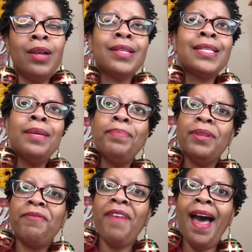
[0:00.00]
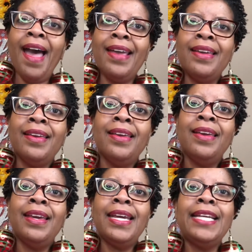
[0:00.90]
Simplify
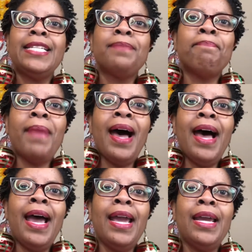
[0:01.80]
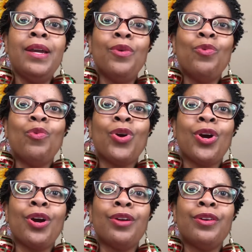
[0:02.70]
is my
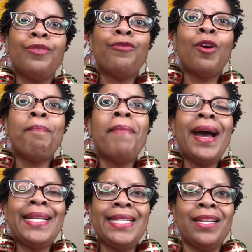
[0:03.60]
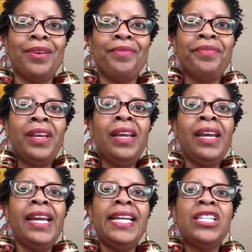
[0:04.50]
word for myself
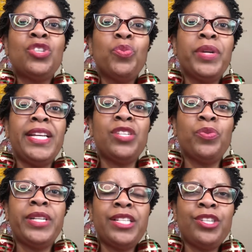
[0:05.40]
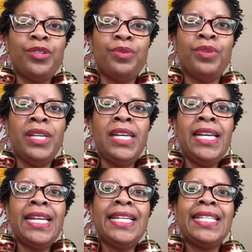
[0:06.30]
in 2022
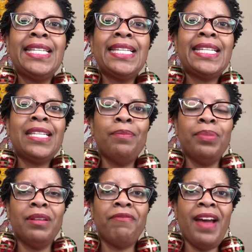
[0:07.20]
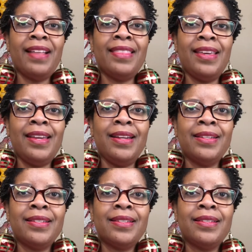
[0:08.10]
is to simplify
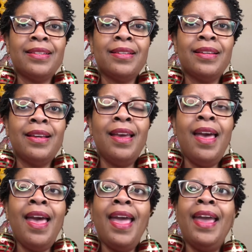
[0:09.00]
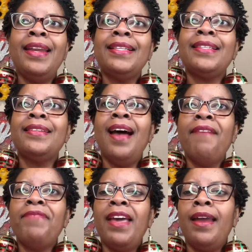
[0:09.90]
things. And it's
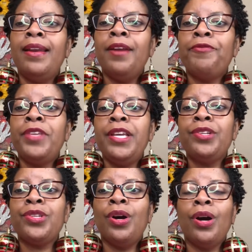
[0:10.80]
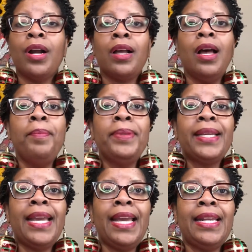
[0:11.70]
not that things are
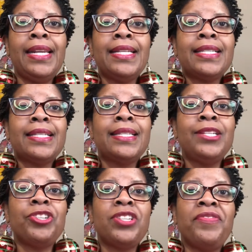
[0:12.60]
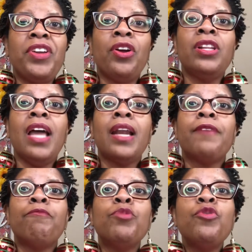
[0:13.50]
complicated, it's just that there are a lot
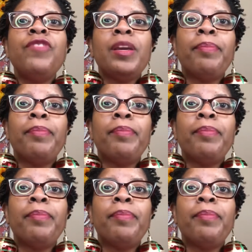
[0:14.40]
of moving